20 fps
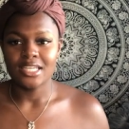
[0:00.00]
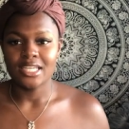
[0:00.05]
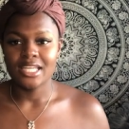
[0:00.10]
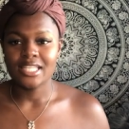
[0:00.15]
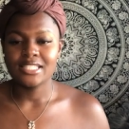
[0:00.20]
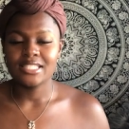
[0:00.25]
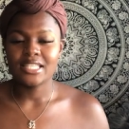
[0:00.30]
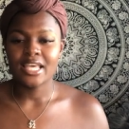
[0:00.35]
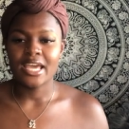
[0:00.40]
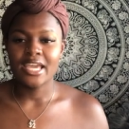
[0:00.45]

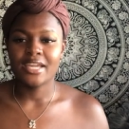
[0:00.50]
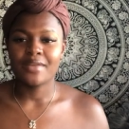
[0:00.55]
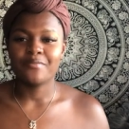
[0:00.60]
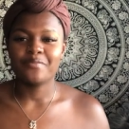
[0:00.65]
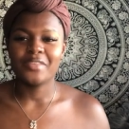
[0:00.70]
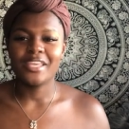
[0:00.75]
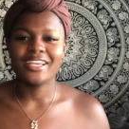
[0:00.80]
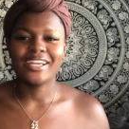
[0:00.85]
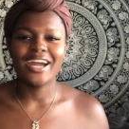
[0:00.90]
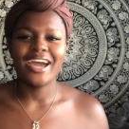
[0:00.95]
It's like,
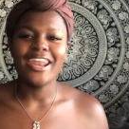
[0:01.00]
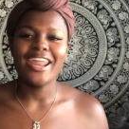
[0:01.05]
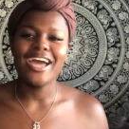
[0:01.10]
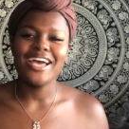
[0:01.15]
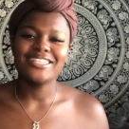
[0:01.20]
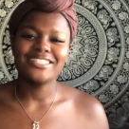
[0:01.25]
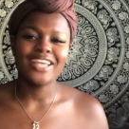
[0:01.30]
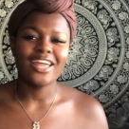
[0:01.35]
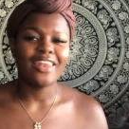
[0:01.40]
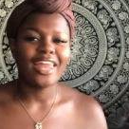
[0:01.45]
it kind of
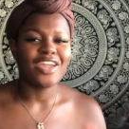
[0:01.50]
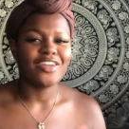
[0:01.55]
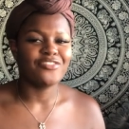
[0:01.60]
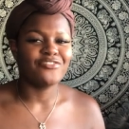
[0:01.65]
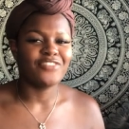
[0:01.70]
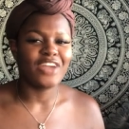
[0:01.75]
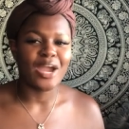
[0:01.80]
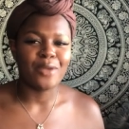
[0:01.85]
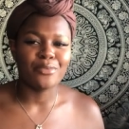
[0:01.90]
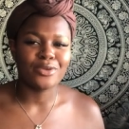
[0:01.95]
has that like
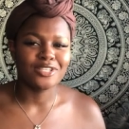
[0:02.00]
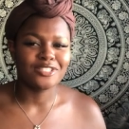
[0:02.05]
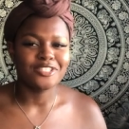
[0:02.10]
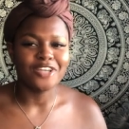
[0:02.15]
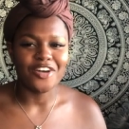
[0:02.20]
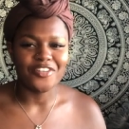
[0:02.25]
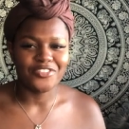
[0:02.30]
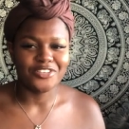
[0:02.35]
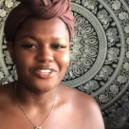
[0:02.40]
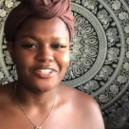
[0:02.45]
fabric
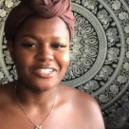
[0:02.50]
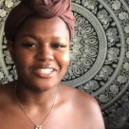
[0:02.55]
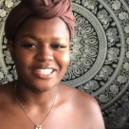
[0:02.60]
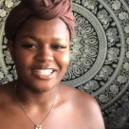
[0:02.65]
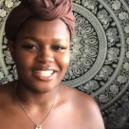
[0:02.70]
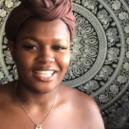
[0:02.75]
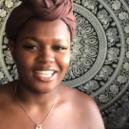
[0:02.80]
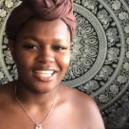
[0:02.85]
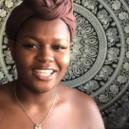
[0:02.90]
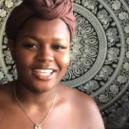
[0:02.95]
softener
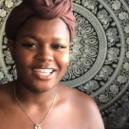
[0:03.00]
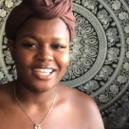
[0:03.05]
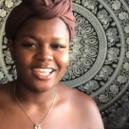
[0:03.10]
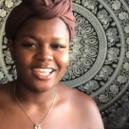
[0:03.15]
scent.